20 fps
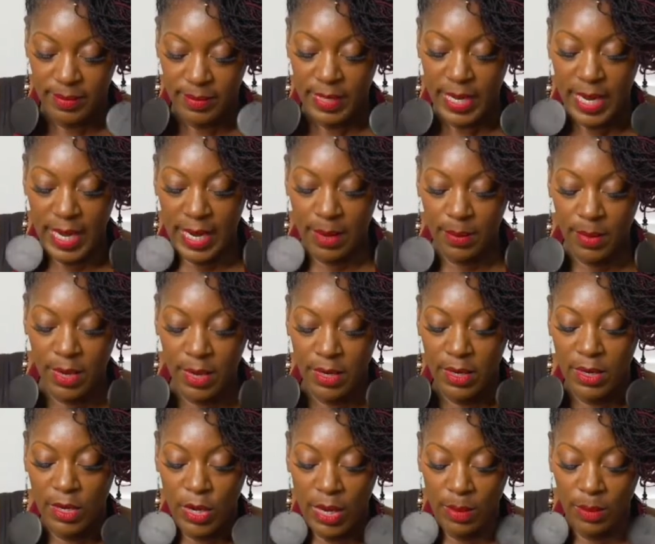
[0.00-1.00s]
And I'm
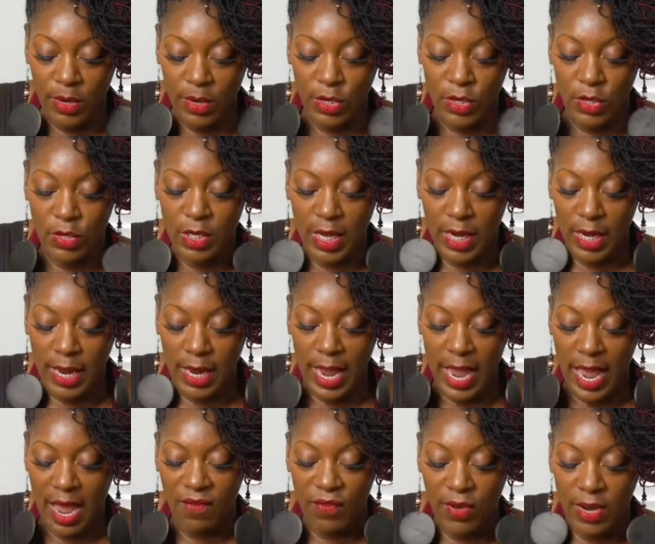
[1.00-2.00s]
gonna use like a
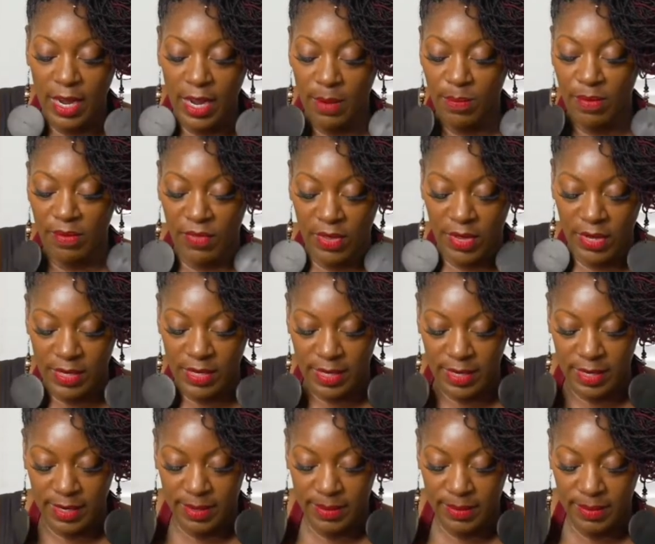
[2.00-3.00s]
half a cup of this.
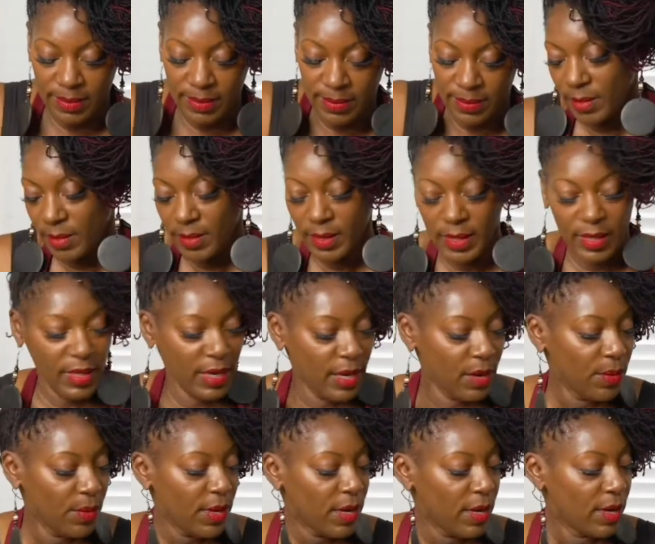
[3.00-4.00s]
There
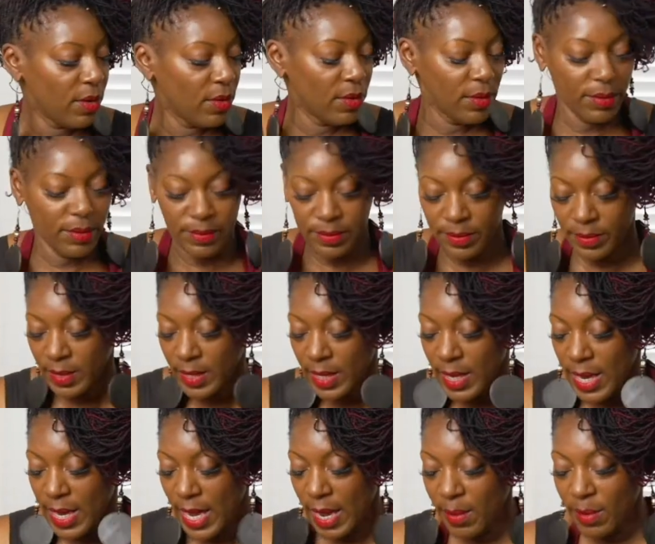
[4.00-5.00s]
we go.
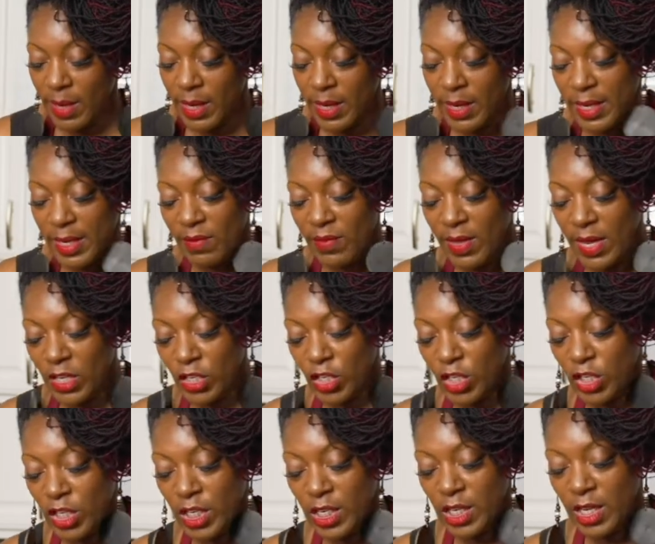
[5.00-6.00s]
I'm gonna leave that
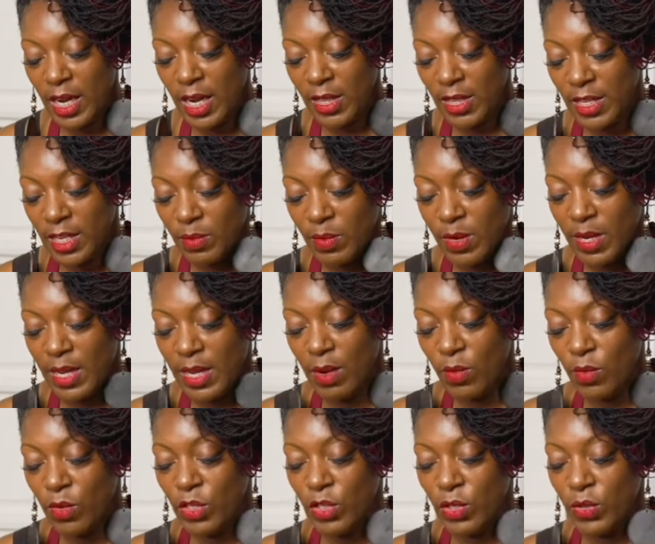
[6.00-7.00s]
just like this because I
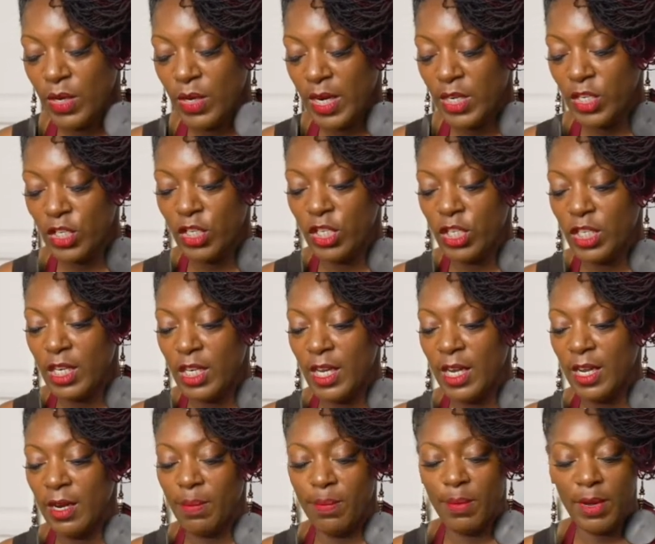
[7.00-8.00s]
want you guys just to get a
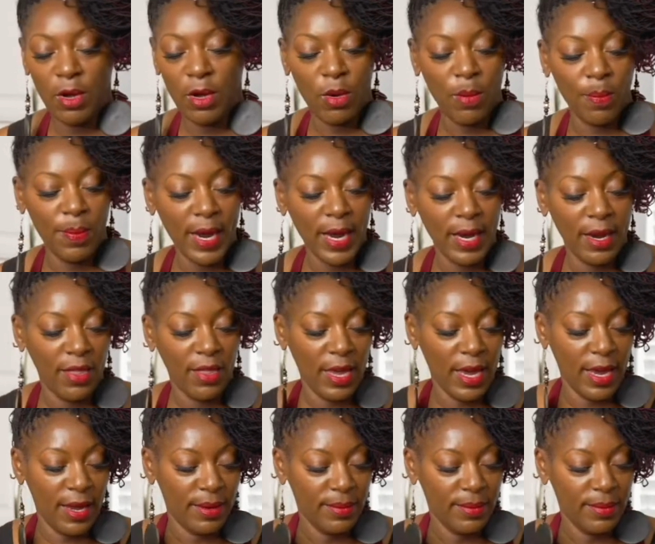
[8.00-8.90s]
big old bite of that.